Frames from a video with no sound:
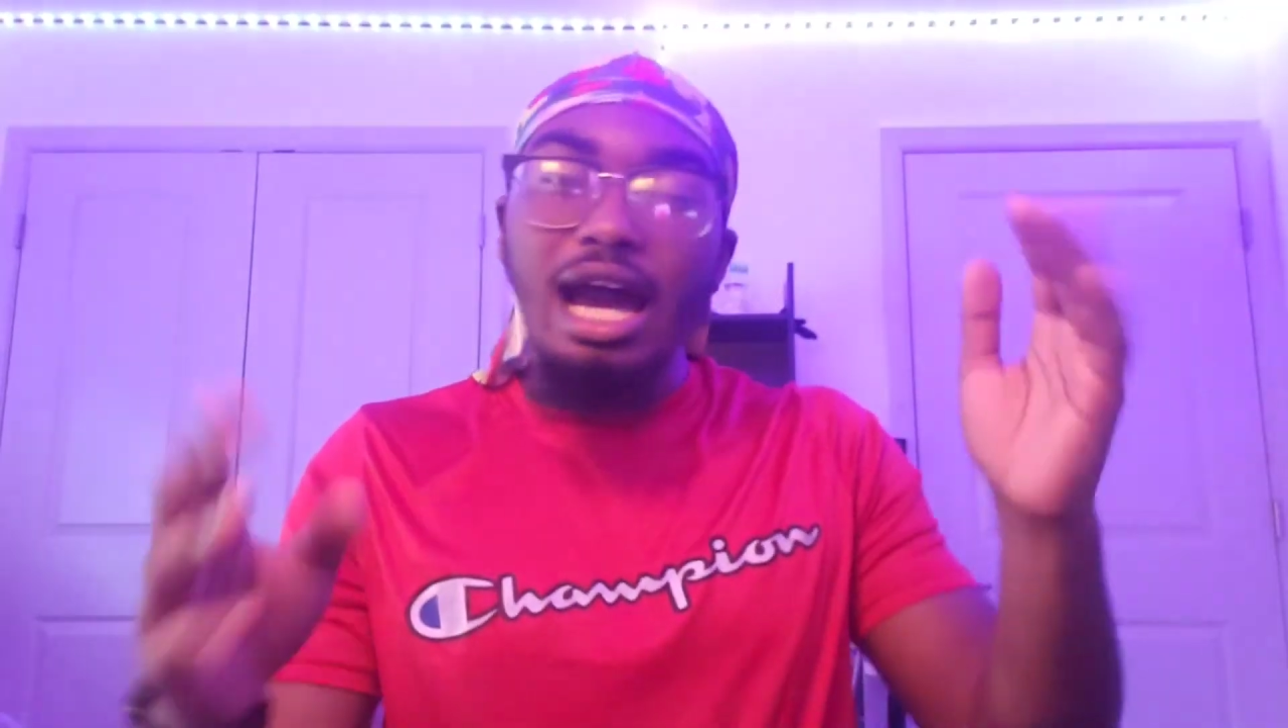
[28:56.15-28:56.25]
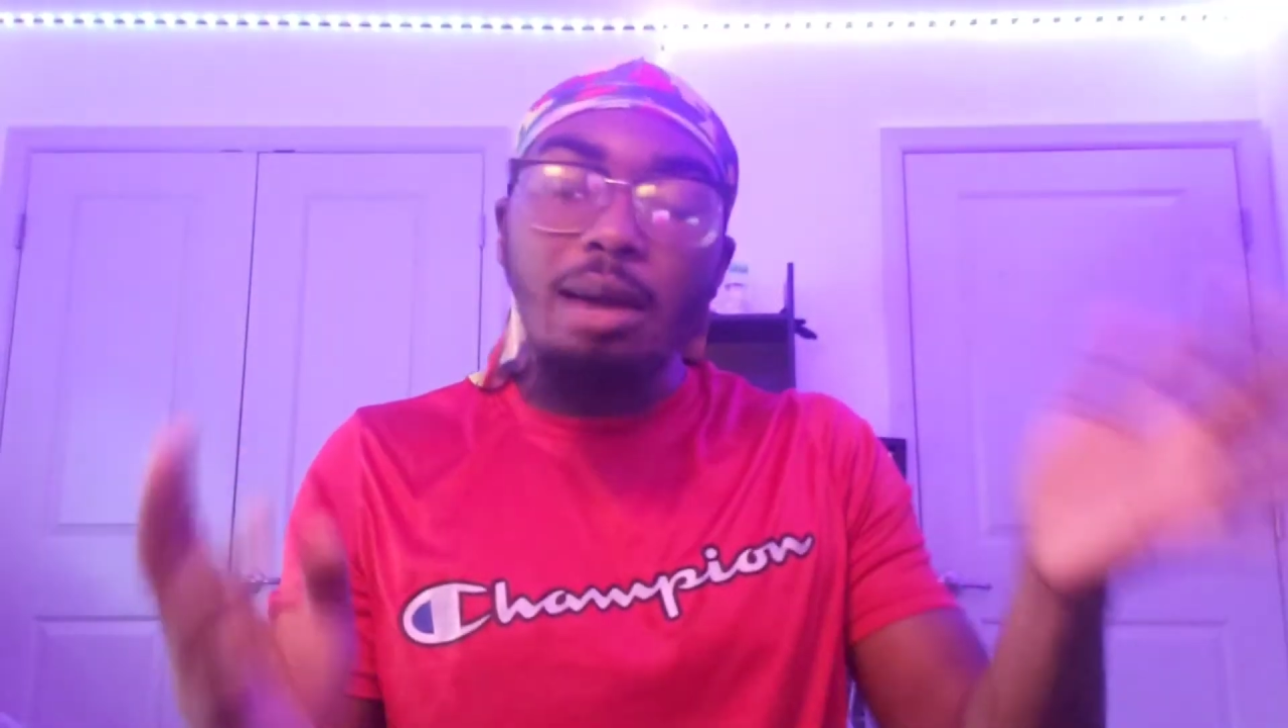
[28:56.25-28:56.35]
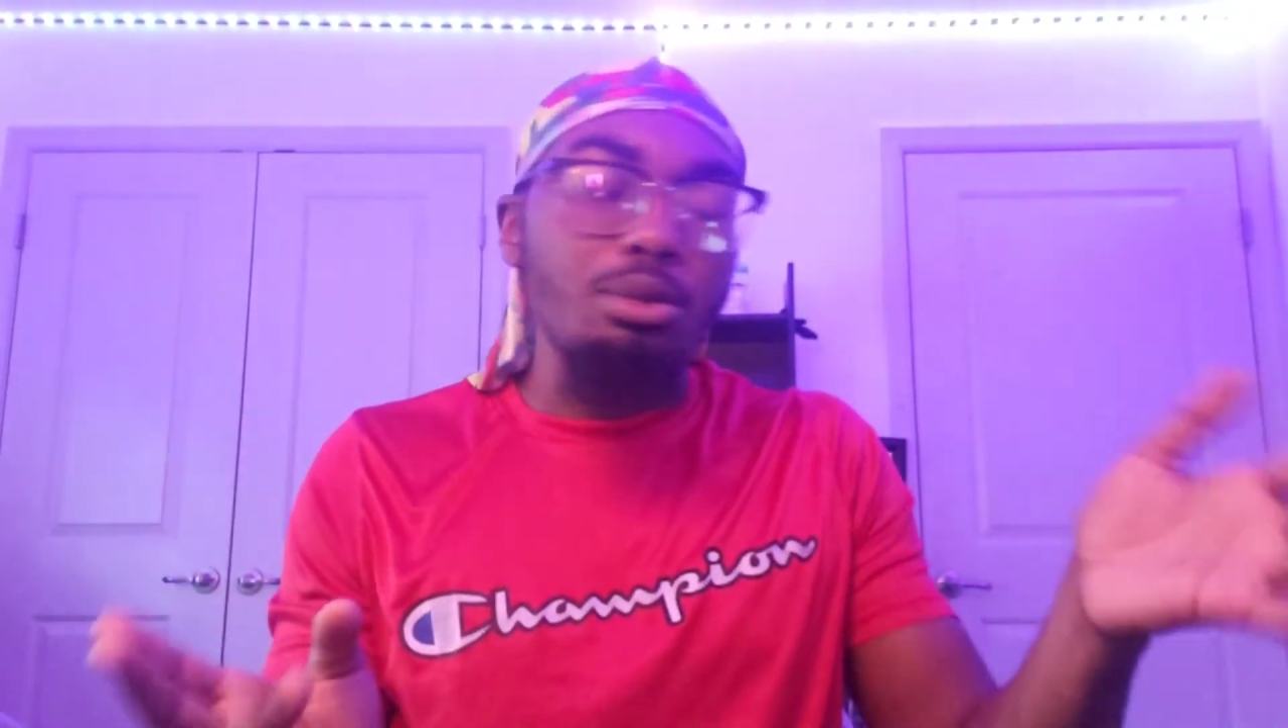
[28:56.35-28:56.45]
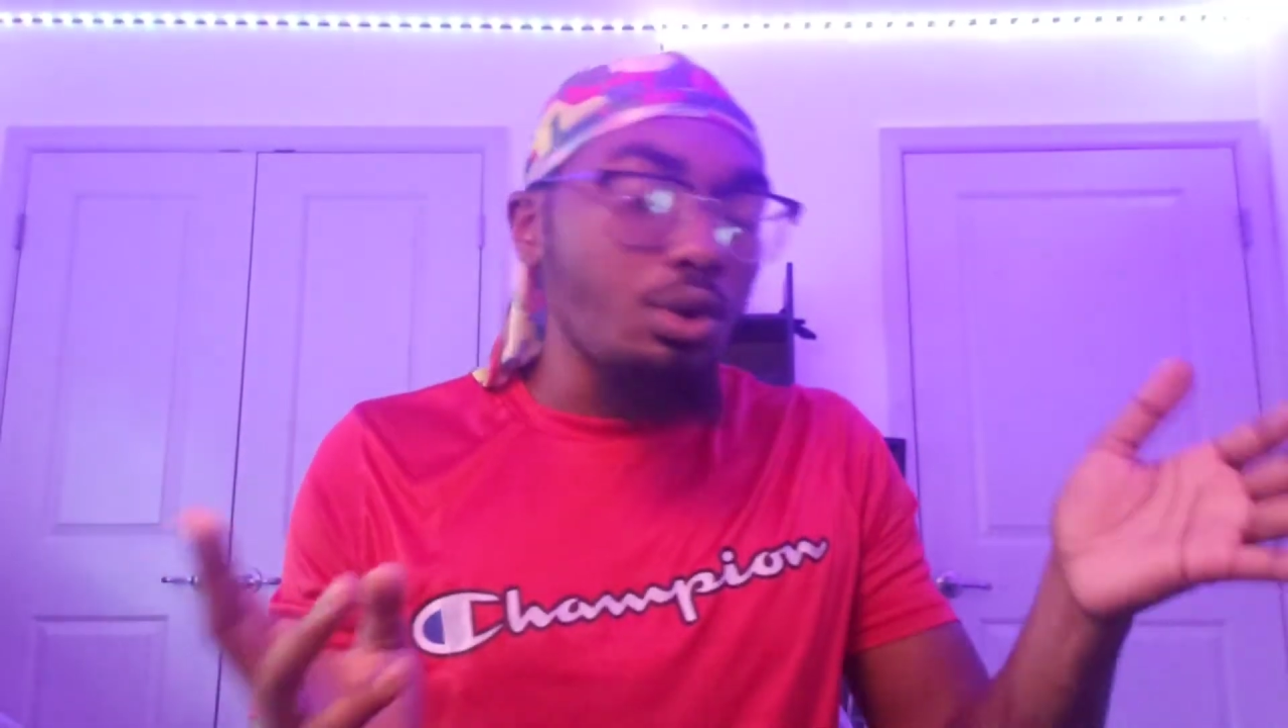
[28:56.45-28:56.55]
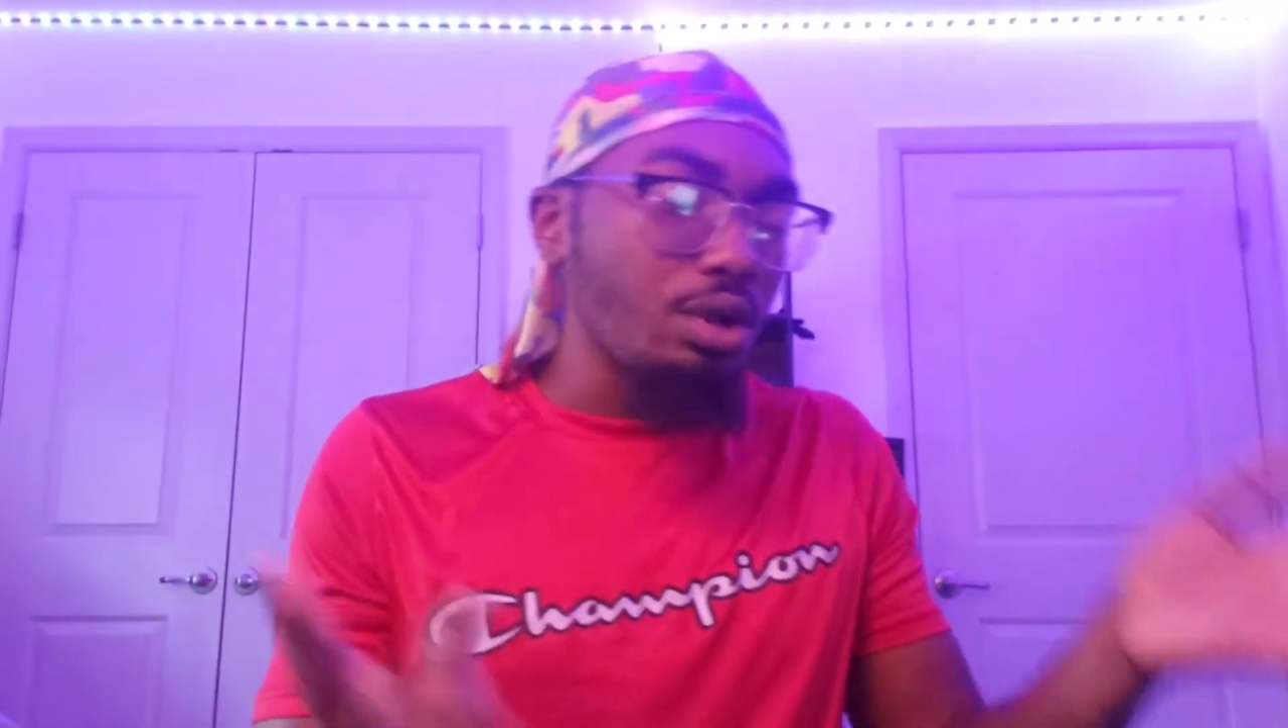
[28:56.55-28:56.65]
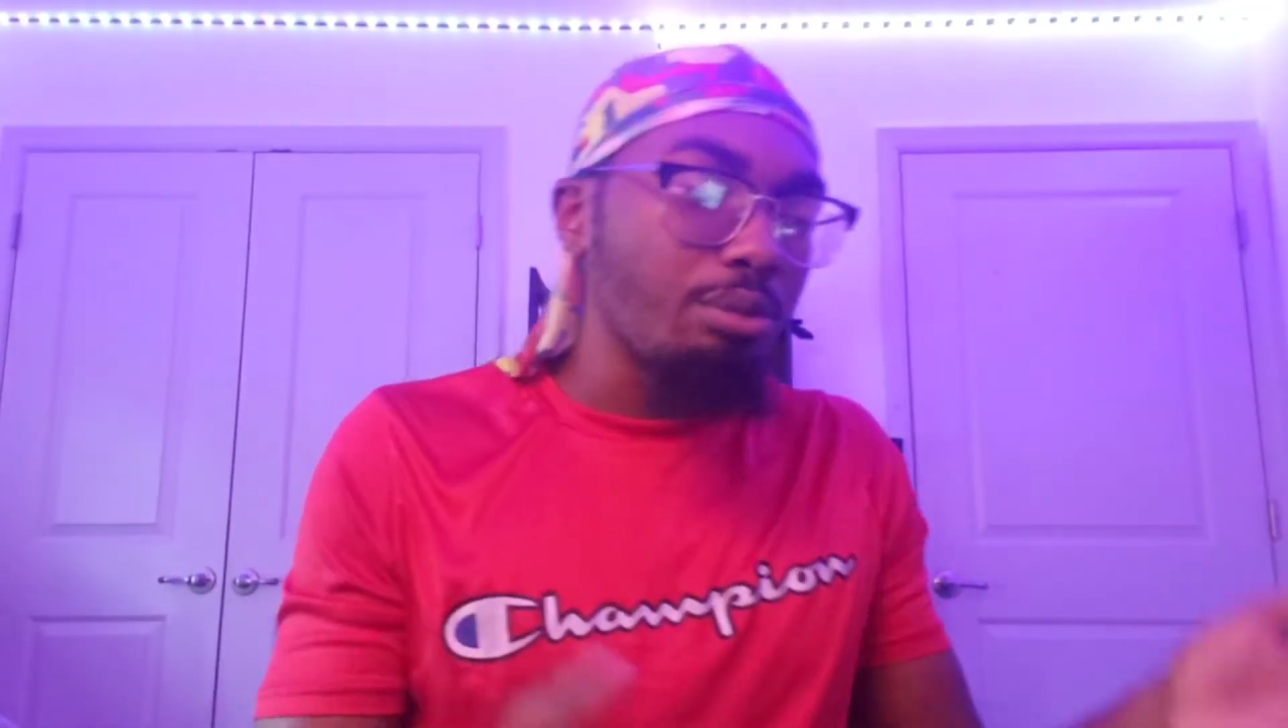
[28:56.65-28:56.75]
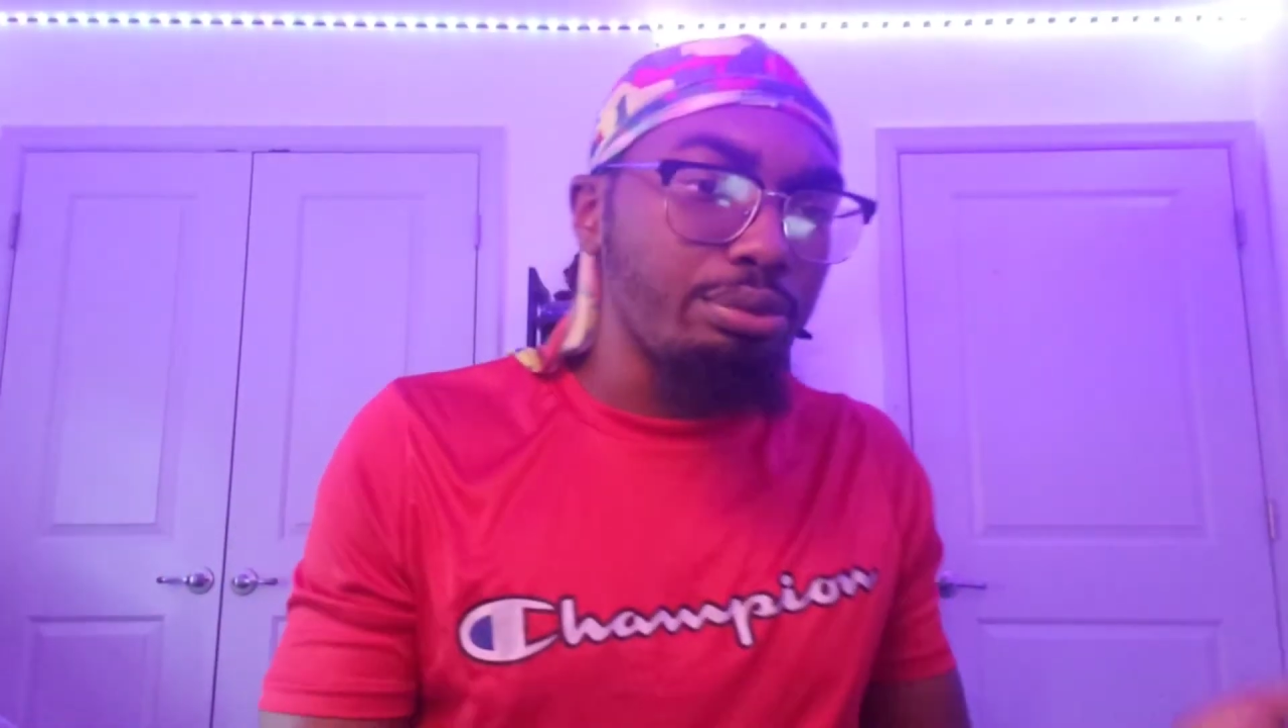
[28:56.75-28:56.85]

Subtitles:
I'm gonna